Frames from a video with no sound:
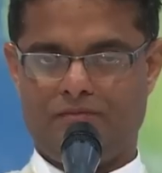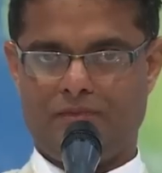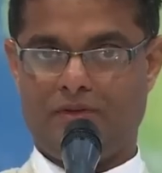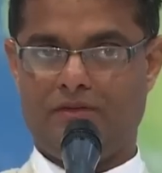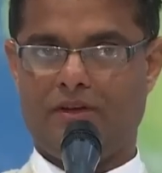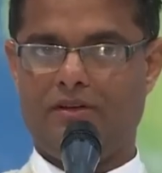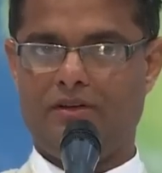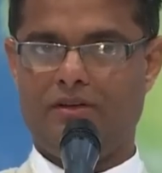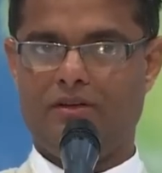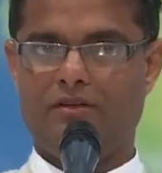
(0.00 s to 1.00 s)

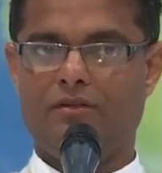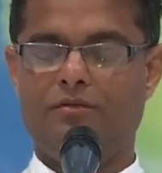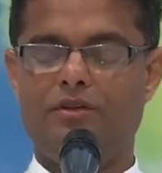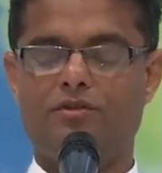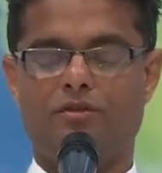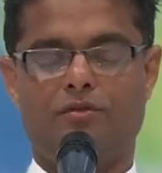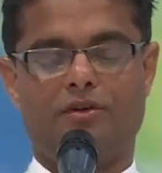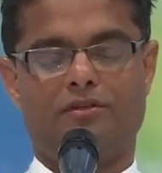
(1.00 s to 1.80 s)
Anxiety is a feature of